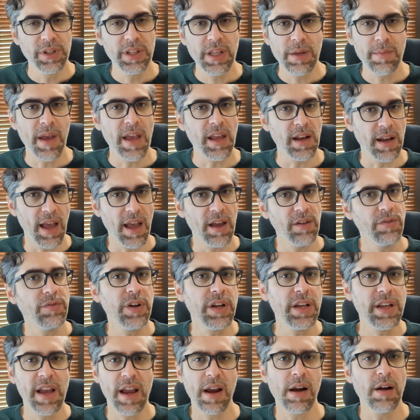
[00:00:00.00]
made
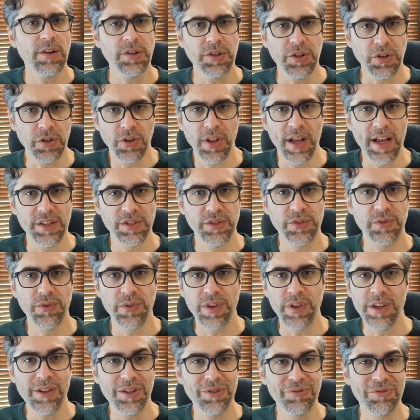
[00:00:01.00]
every character class
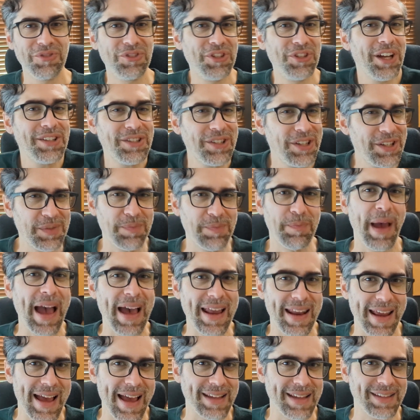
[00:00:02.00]
feel just as
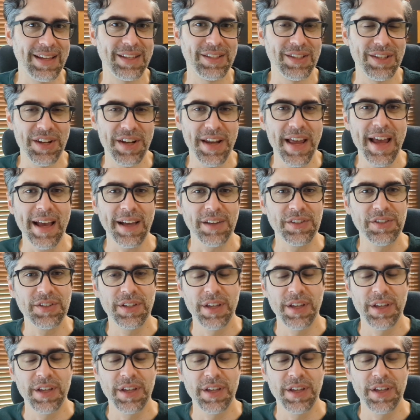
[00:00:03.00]
badass as the next.